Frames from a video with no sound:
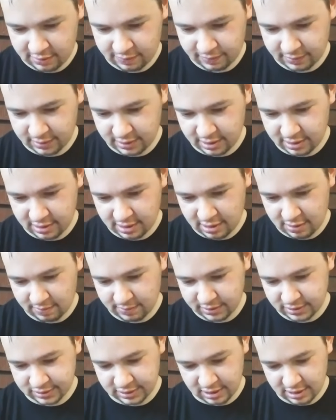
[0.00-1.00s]
forget how
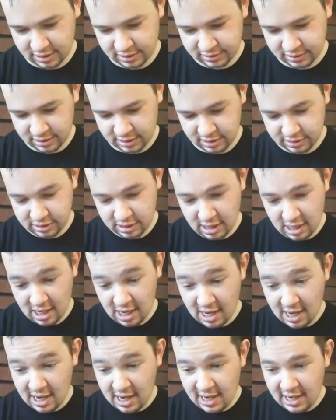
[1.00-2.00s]
much it has in
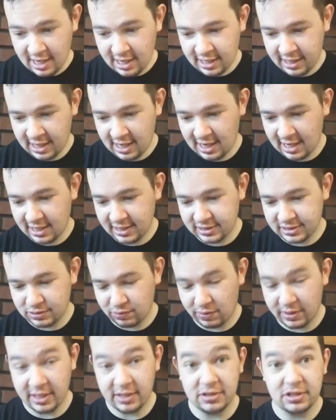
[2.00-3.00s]
it. It has
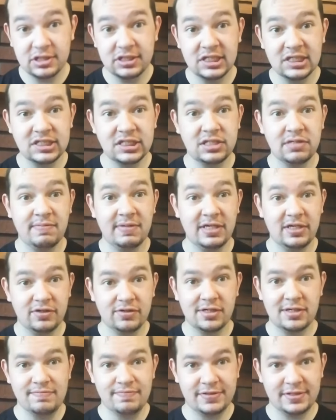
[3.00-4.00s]
160
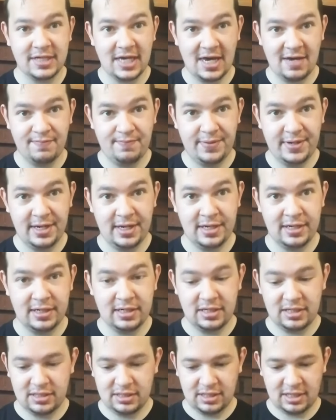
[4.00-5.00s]
milligrams of caffeine.
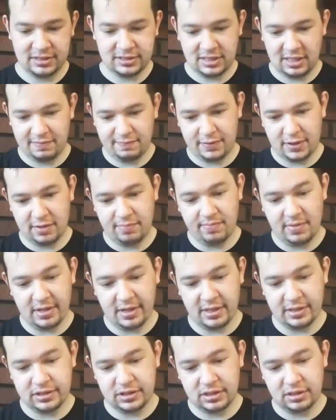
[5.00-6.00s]
That's not very
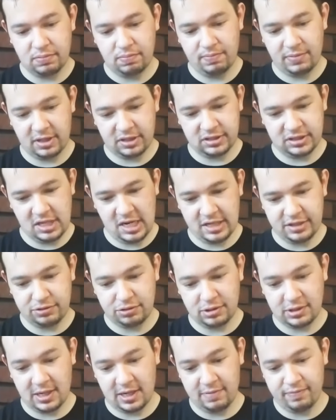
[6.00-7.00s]
much, but it's
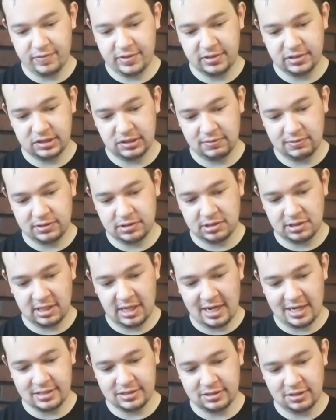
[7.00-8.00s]
natural caffeine, so it just
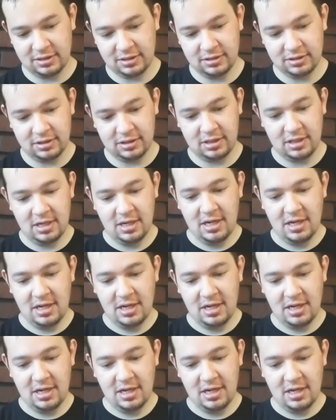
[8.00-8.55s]
lasts longer.